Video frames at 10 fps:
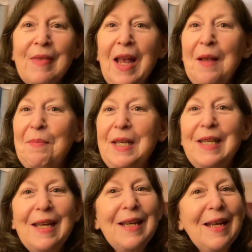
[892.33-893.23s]
I'd be
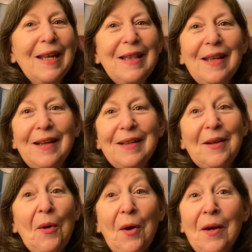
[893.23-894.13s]
digging in the
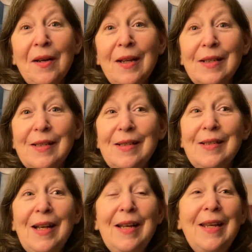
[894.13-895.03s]
garden. It's a
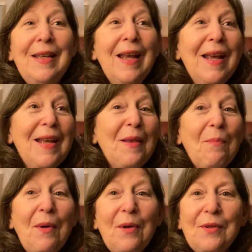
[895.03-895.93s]
sunny day. The
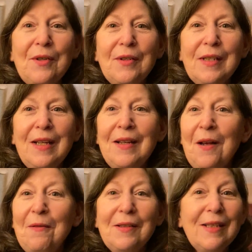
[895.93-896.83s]
birds are singing.
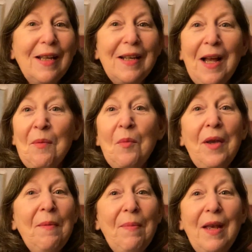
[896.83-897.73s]
All of a sudden, I'm
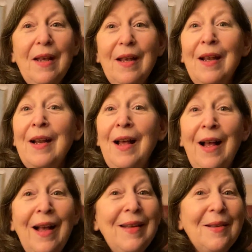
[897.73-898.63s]
weeping, and
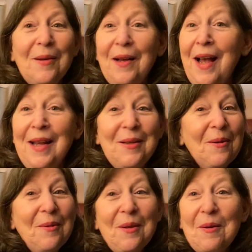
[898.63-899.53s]
I don't, I
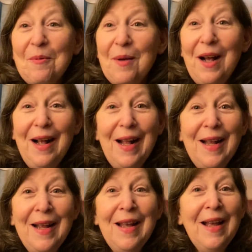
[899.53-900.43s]
don't know
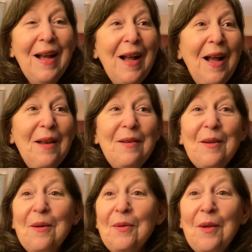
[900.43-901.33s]
why. I
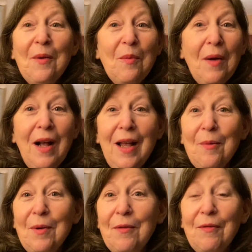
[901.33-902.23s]
don't why I
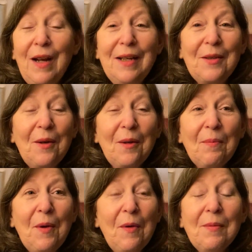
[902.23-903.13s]
would write dark
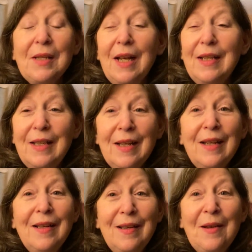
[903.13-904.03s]
poems. I
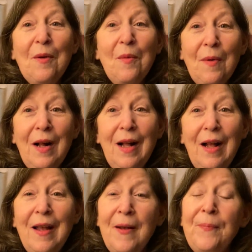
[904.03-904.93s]
didn't know
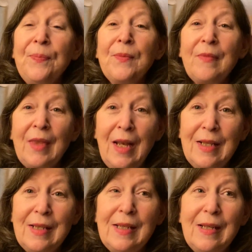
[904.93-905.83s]
why
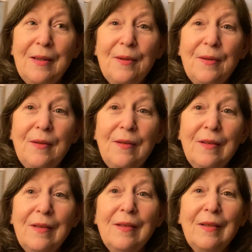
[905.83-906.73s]
until
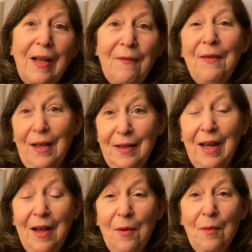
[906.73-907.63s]
I found
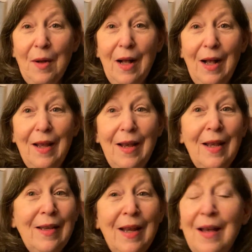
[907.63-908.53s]
out why.
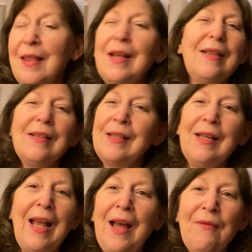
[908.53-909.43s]
And now that
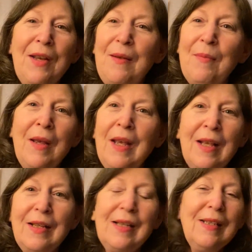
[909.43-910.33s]
doesn't have any
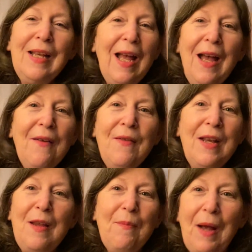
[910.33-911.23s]
doesn't have
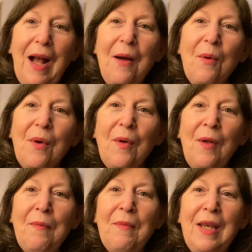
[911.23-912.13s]
any power
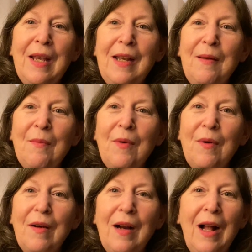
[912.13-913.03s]
on me
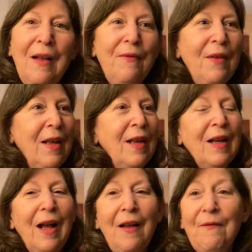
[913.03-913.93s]
anymore. I've
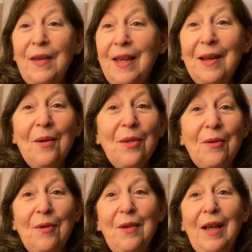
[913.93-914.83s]
I've healed
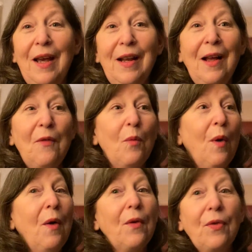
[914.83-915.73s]
through that. I've
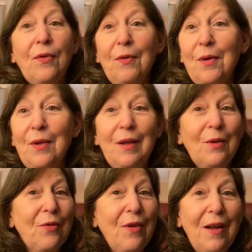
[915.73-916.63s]
walked through the
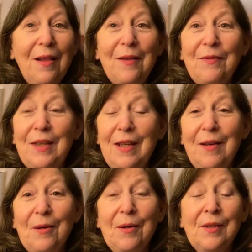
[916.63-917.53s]
trail of
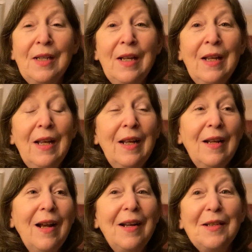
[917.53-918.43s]
tears and
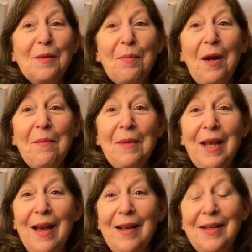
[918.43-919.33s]
God has brought me
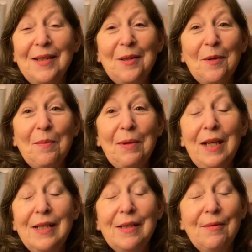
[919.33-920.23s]
out into a
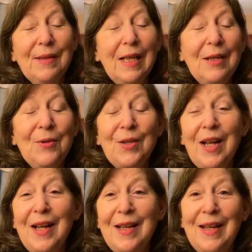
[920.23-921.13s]
place of
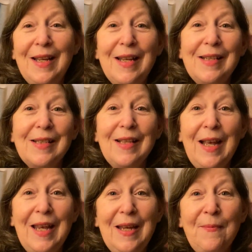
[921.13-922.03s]
sunshine and his
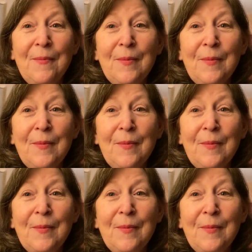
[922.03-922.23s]
light.